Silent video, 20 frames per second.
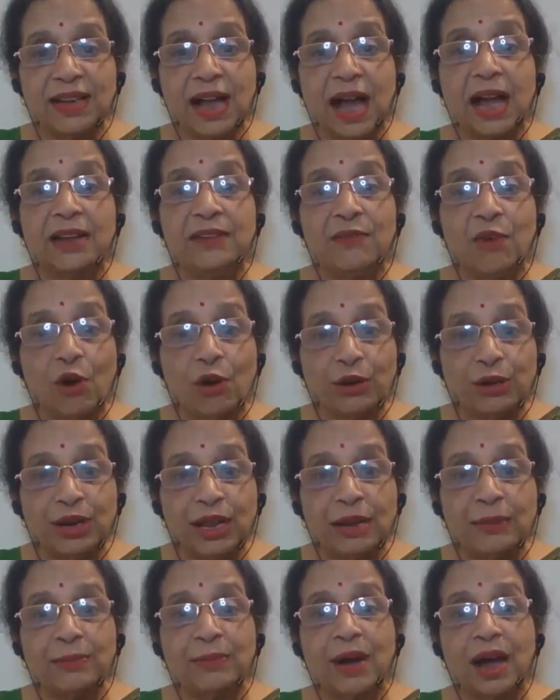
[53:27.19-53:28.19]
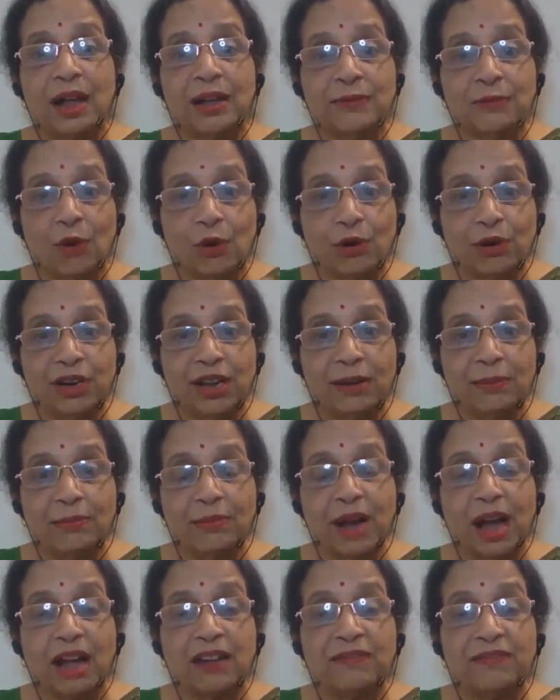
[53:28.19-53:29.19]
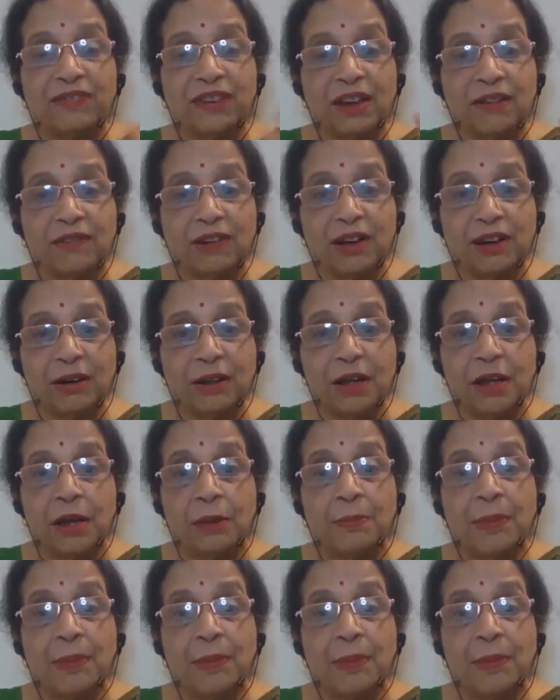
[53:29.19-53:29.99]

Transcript: I want them, I want them. I flower,